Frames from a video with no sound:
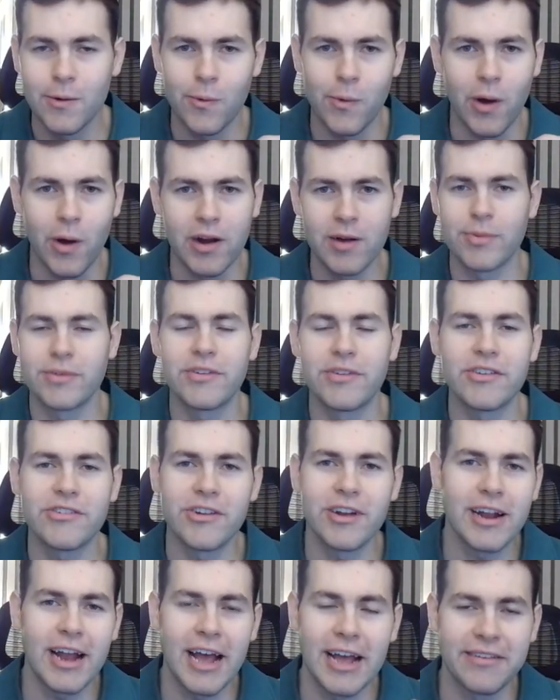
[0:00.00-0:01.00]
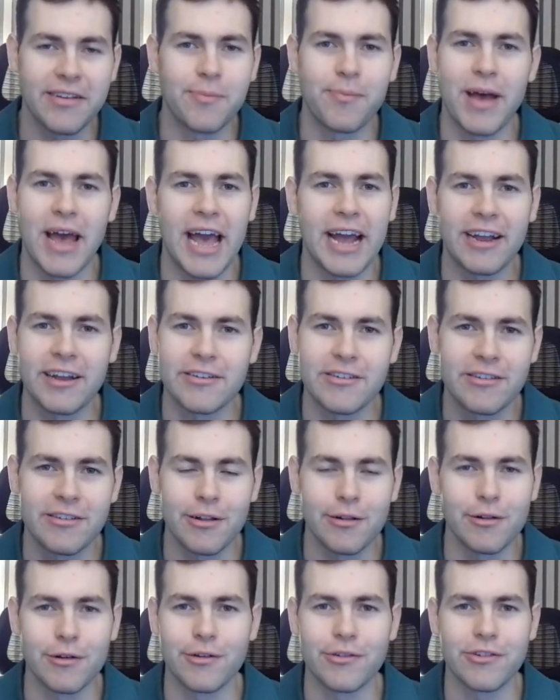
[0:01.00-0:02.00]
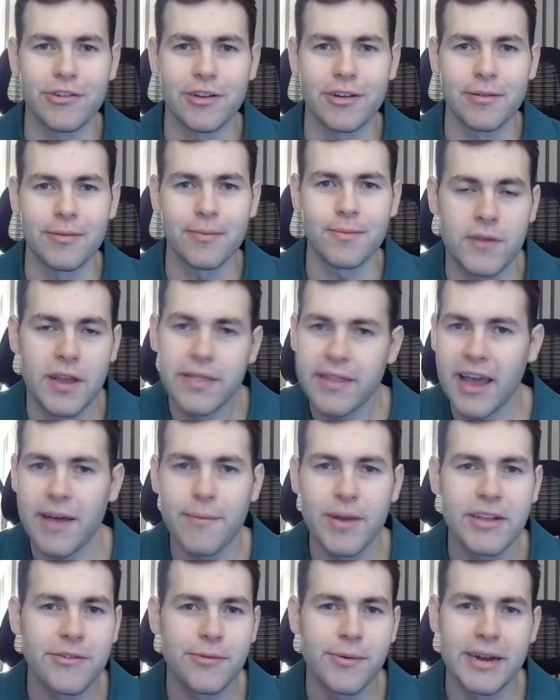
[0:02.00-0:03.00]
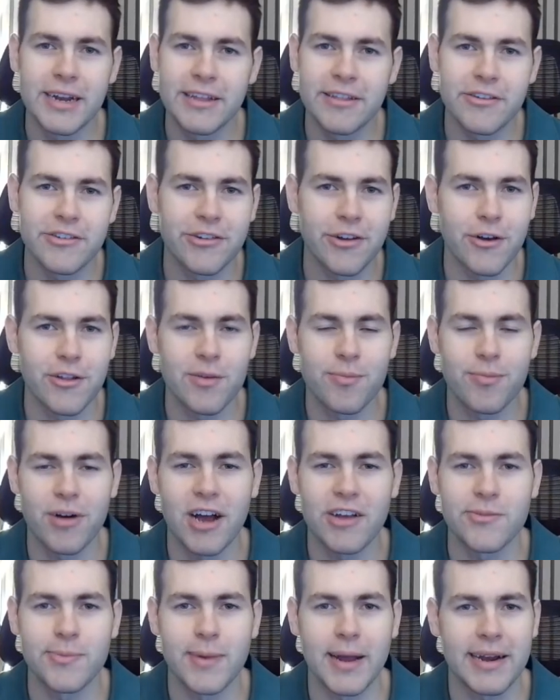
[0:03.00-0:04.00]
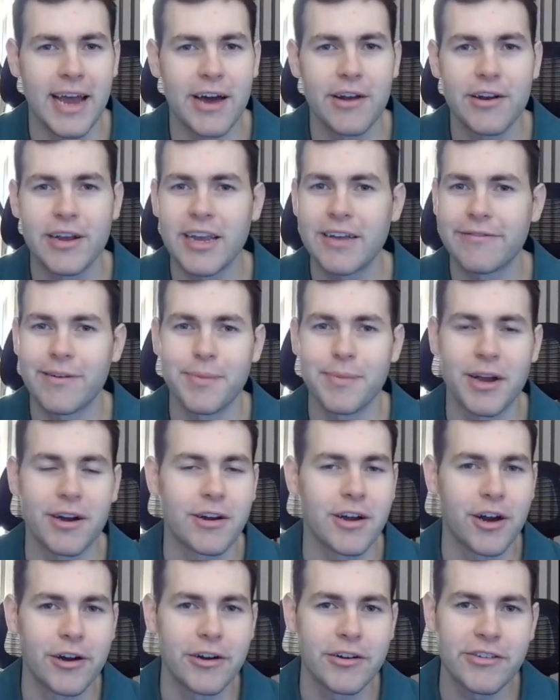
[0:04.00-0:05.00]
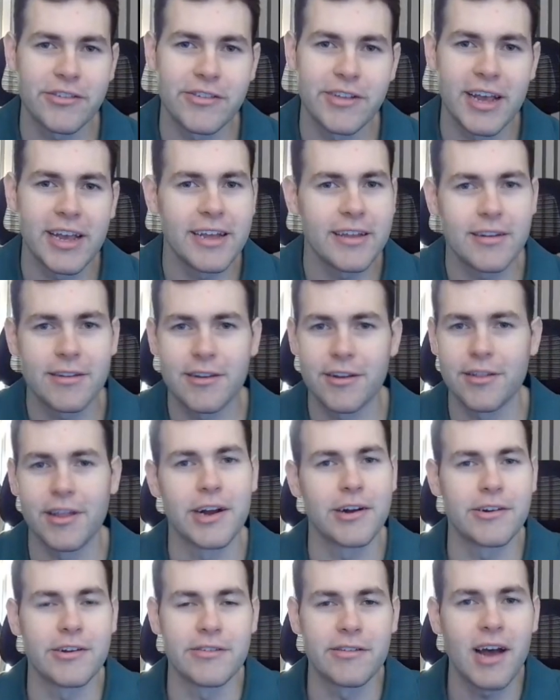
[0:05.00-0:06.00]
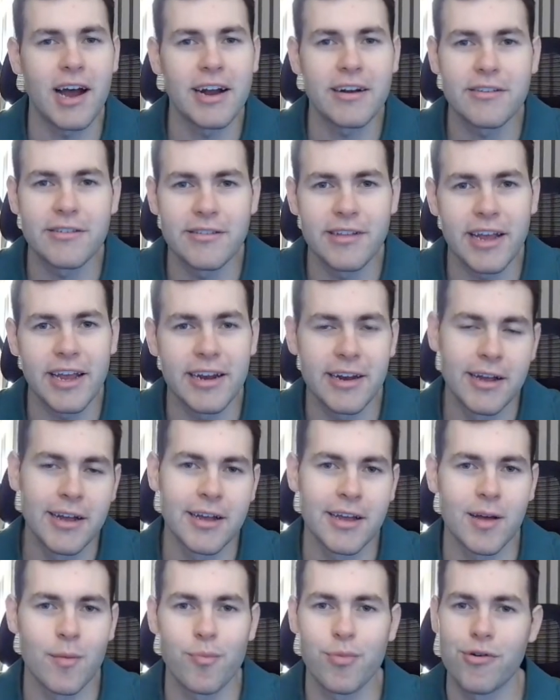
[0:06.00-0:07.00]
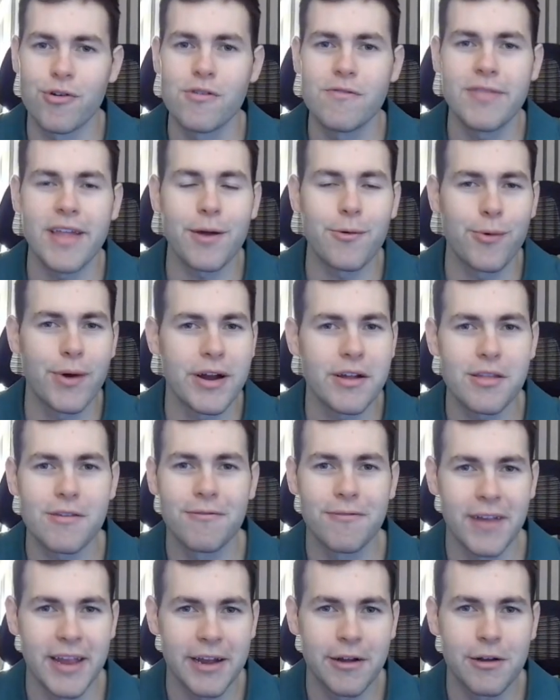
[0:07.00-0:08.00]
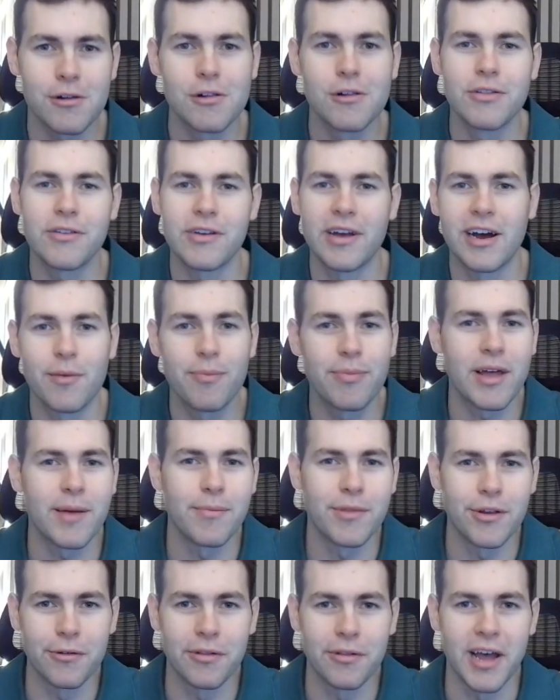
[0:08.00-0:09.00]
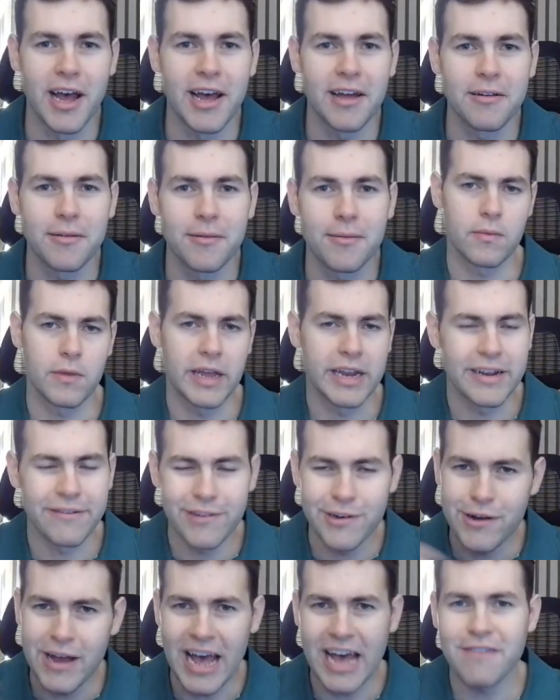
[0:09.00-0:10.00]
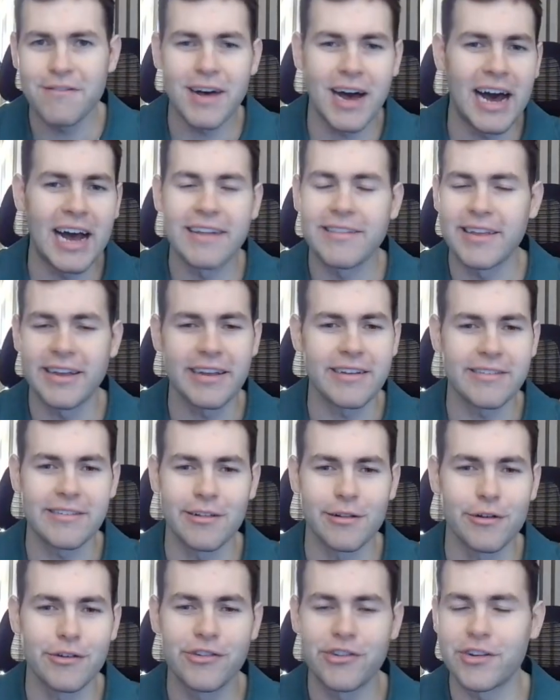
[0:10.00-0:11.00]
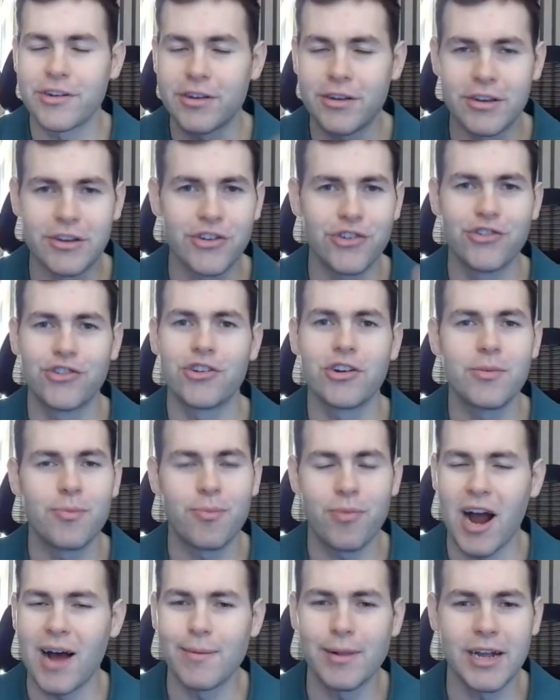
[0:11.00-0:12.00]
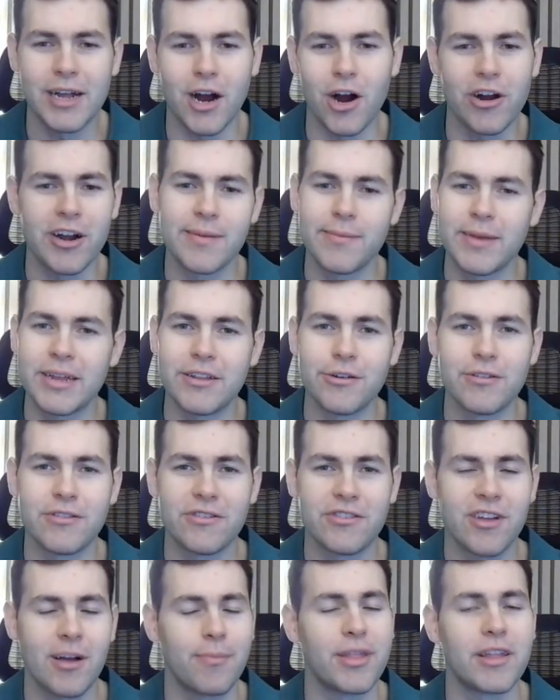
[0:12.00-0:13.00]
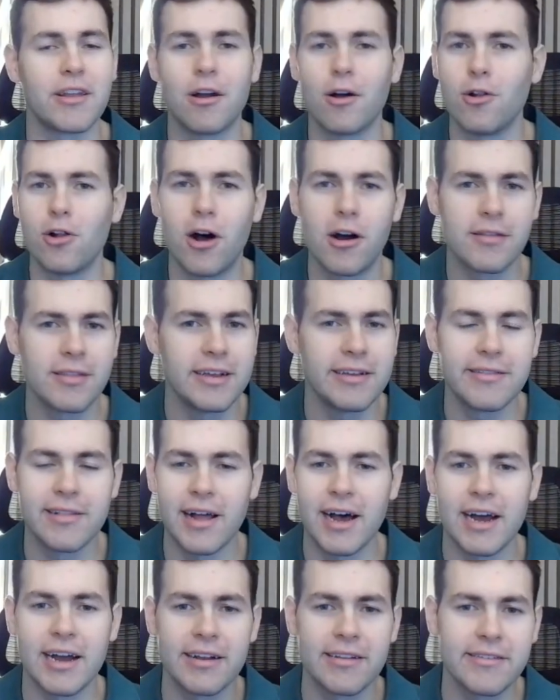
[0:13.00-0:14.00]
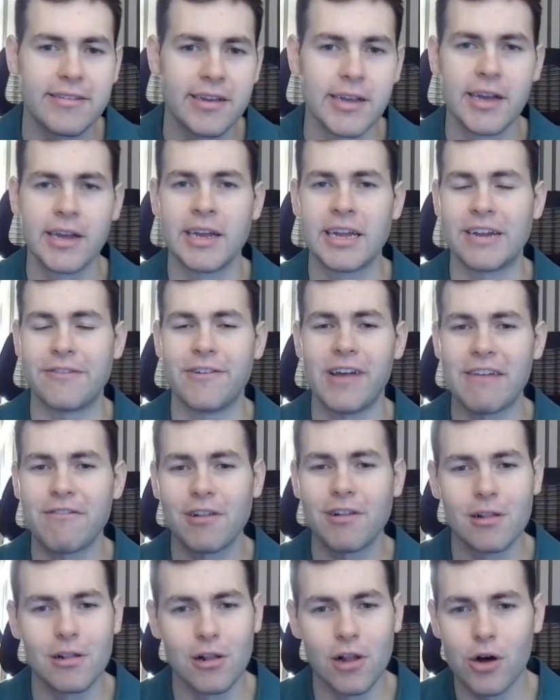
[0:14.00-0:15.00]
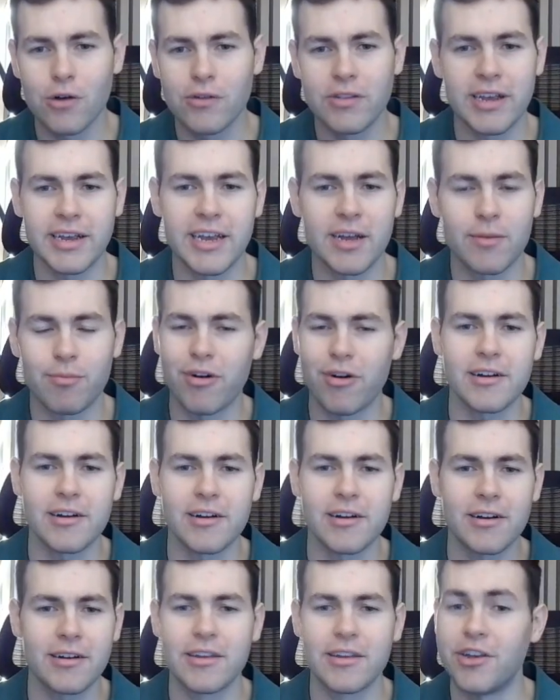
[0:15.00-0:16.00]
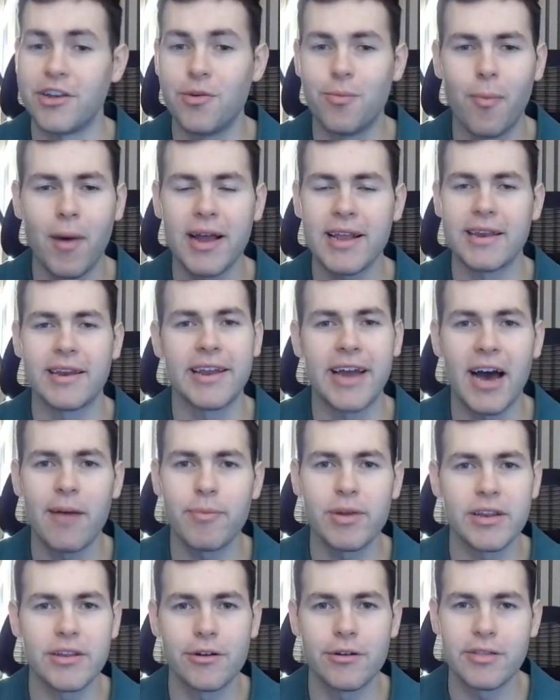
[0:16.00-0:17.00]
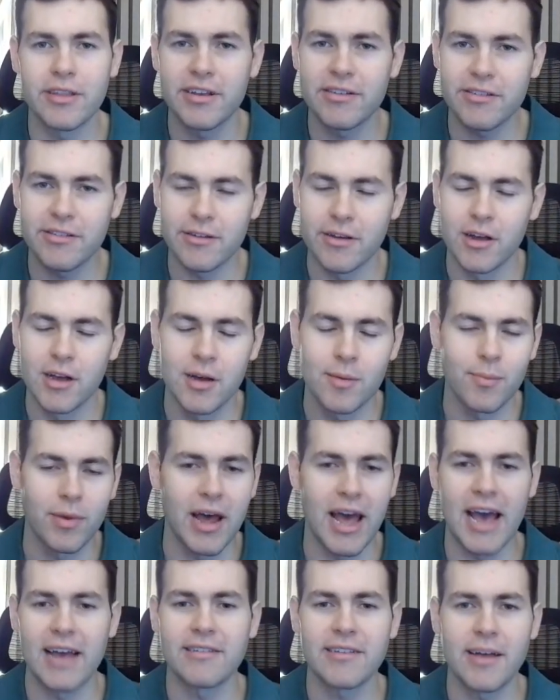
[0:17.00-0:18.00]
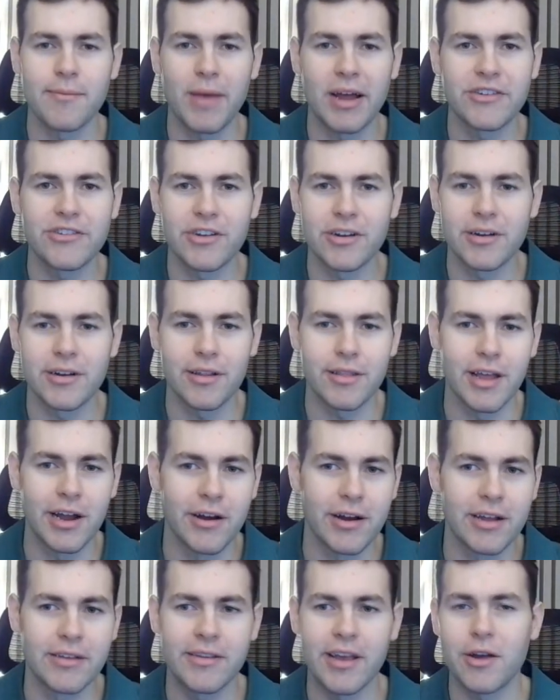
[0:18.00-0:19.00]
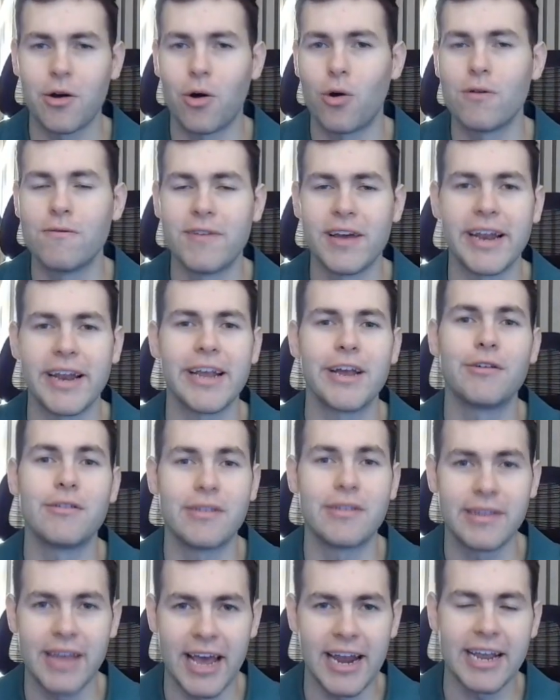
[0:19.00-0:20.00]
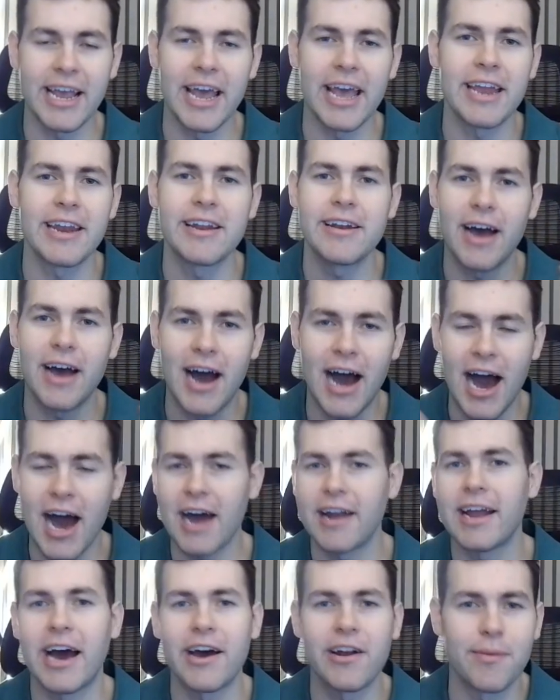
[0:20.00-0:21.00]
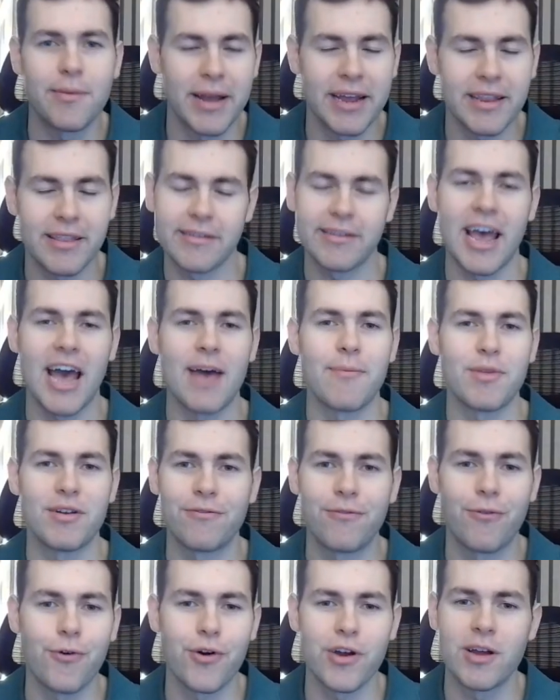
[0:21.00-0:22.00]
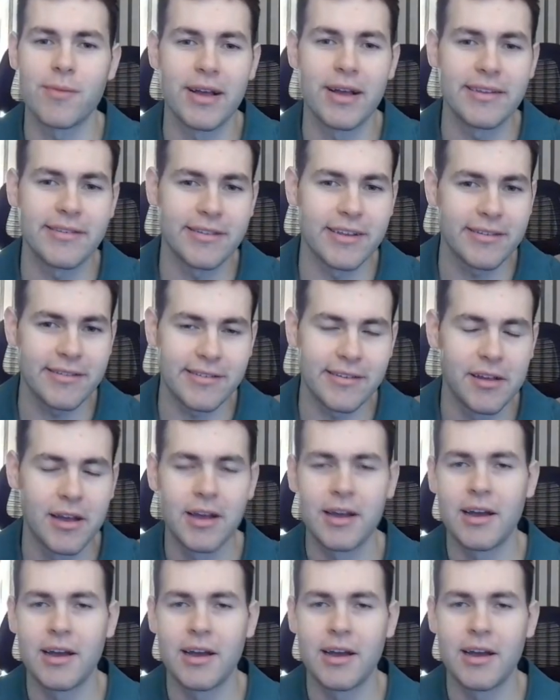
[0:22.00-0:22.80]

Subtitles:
We want to position it as a package solution. And that means we need to show the prospect how to get from their current state to their desired state and prove that we're the vehicle to help them do that. And if you have a high ticket solution, you should probably already be doing something along these lines. If you have a low ticket product, you might not be doing this. But as I mentioned, there is a whole video dedicated on how to make this happen for your business.